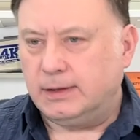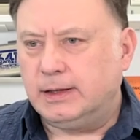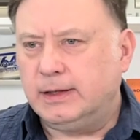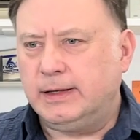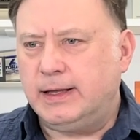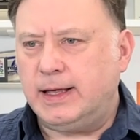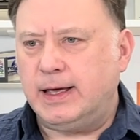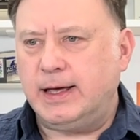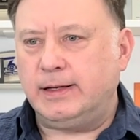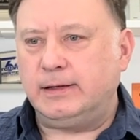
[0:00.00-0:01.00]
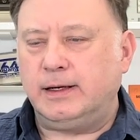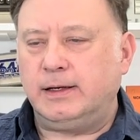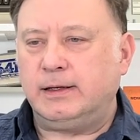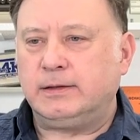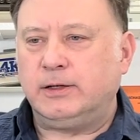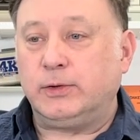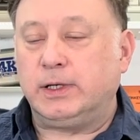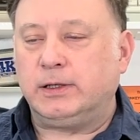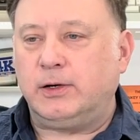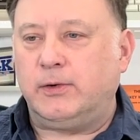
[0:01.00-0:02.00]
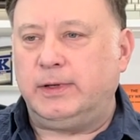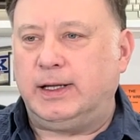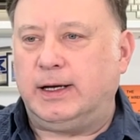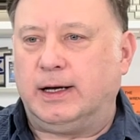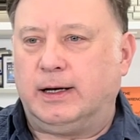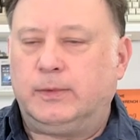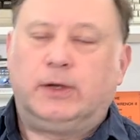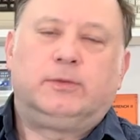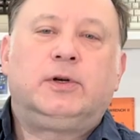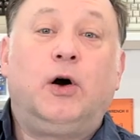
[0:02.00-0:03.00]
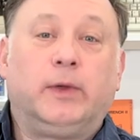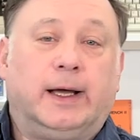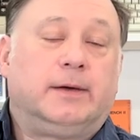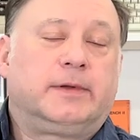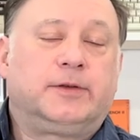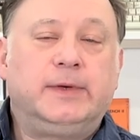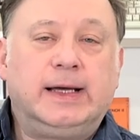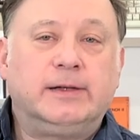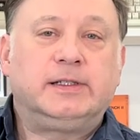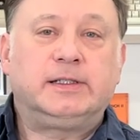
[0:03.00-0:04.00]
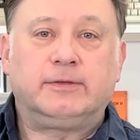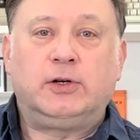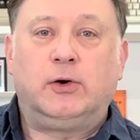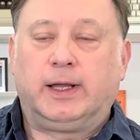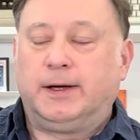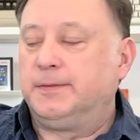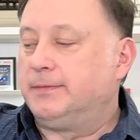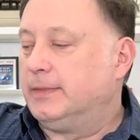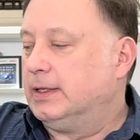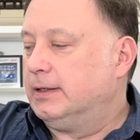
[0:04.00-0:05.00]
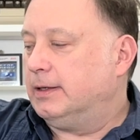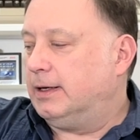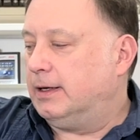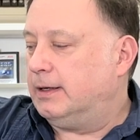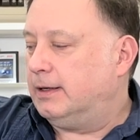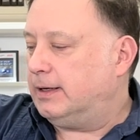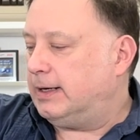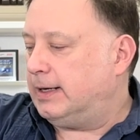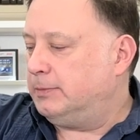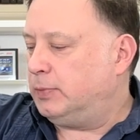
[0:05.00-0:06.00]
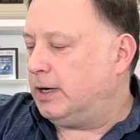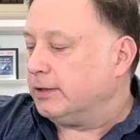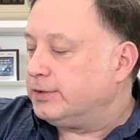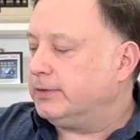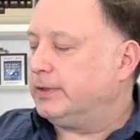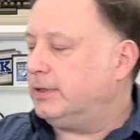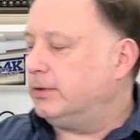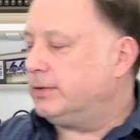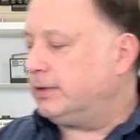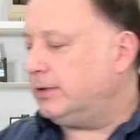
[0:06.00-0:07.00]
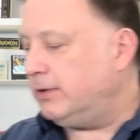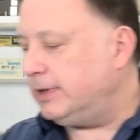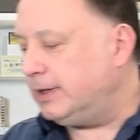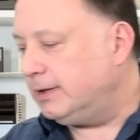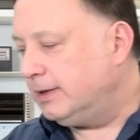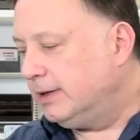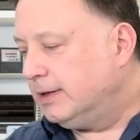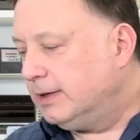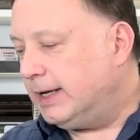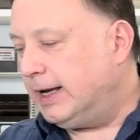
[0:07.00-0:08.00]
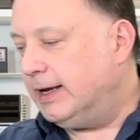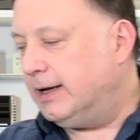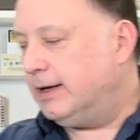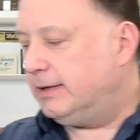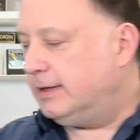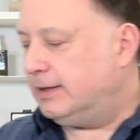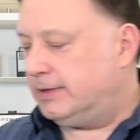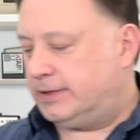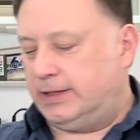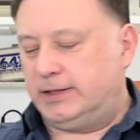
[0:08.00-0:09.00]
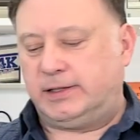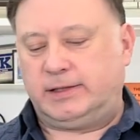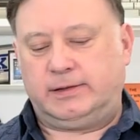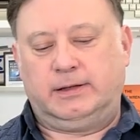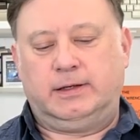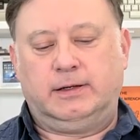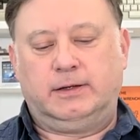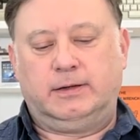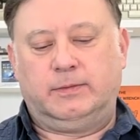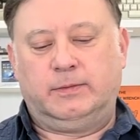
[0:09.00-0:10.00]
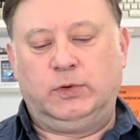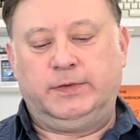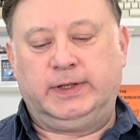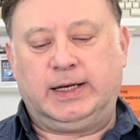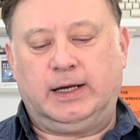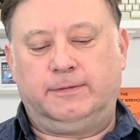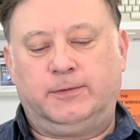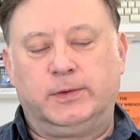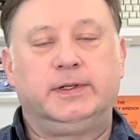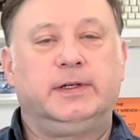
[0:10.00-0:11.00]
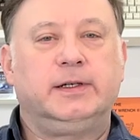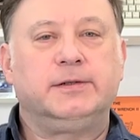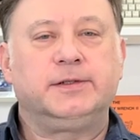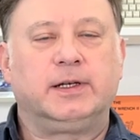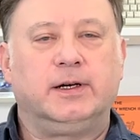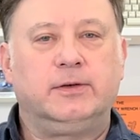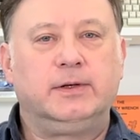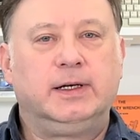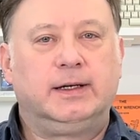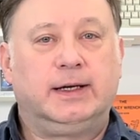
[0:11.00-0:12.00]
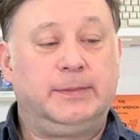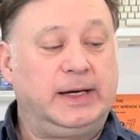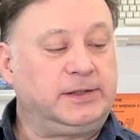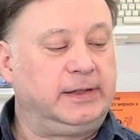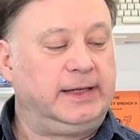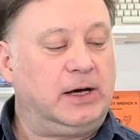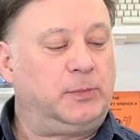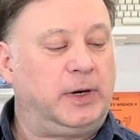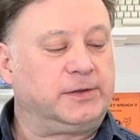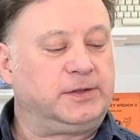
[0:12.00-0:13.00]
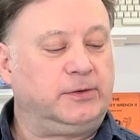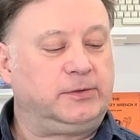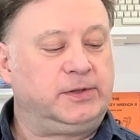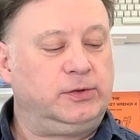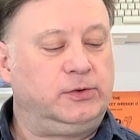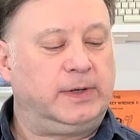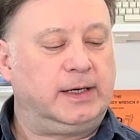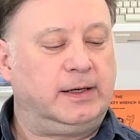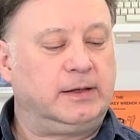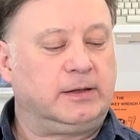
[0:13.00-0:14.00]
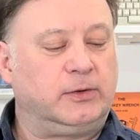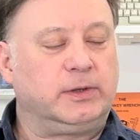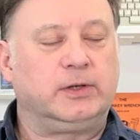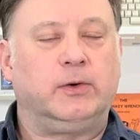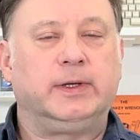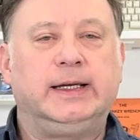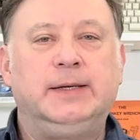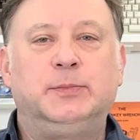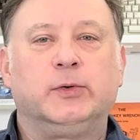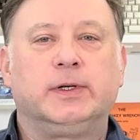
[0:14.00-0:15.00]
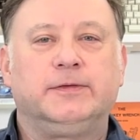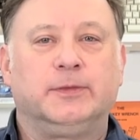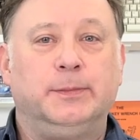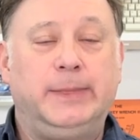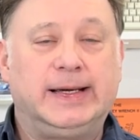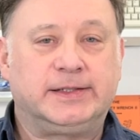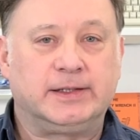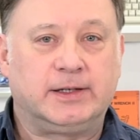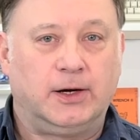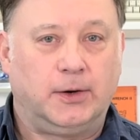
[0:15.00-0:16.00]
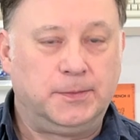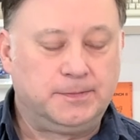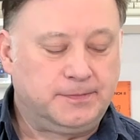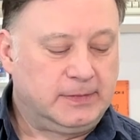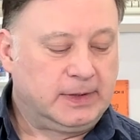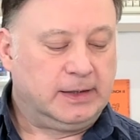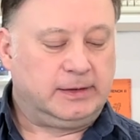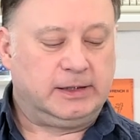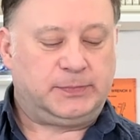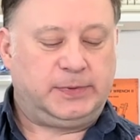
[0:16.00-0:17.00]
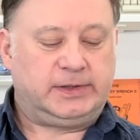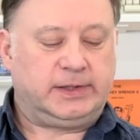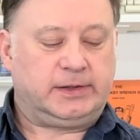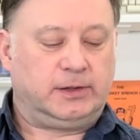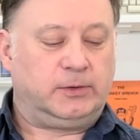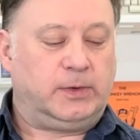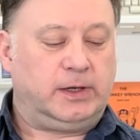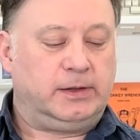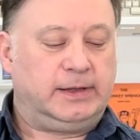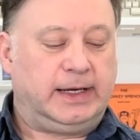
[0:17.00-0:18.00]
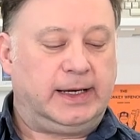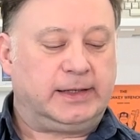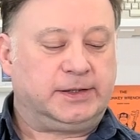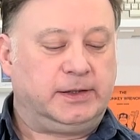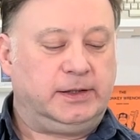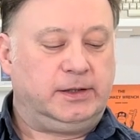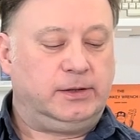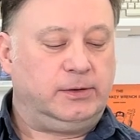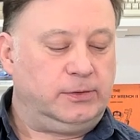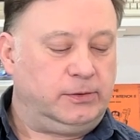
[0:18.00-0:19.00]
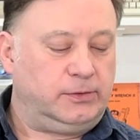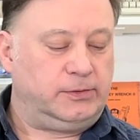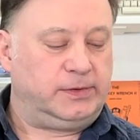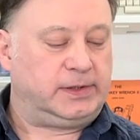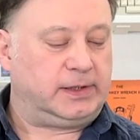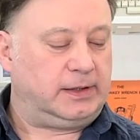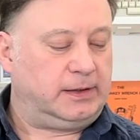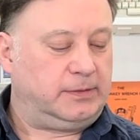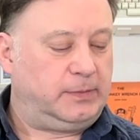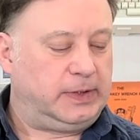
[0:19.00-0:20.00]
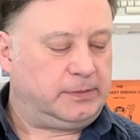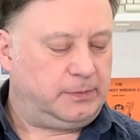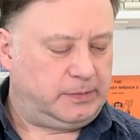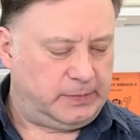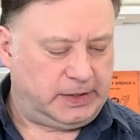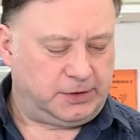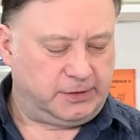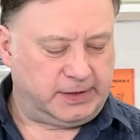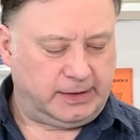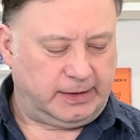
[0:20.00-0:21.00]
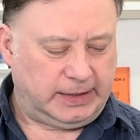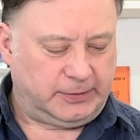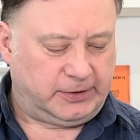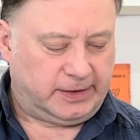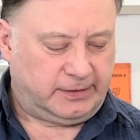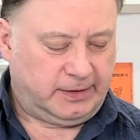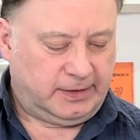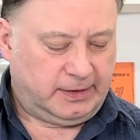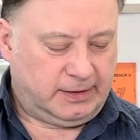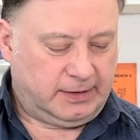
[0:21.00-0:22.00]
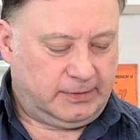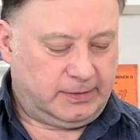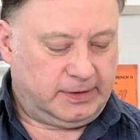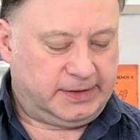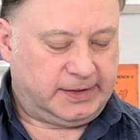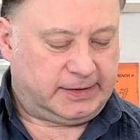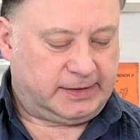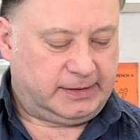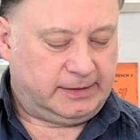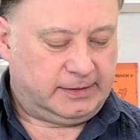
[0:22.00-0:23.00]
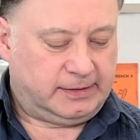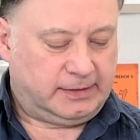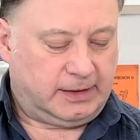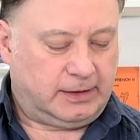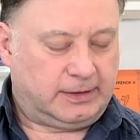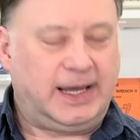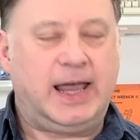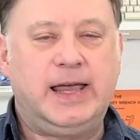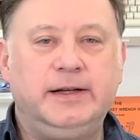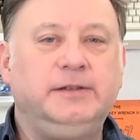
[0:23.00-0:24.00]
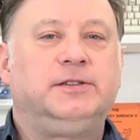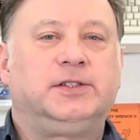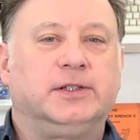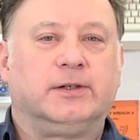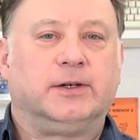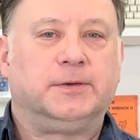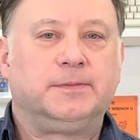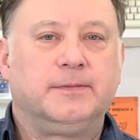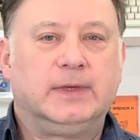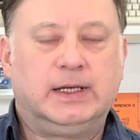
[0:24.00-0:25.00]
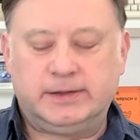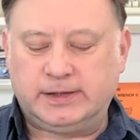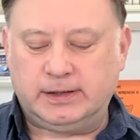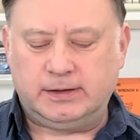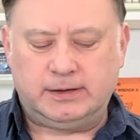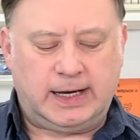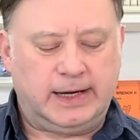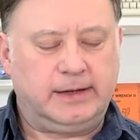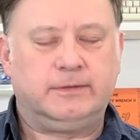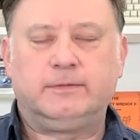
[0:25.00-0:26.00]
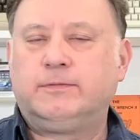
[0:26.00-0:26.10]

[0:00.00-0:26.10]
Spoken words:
And then Coca-Cola. Well, cola. 3 ounces of cola. I'm partial to Coca-Cola. And since moving to California years ago, I'm actually now partial to Coca-Cola imported from Mexico. This particular one, they actually use, make sure it's on the label here. Where is it? Cane sugar. Instead of high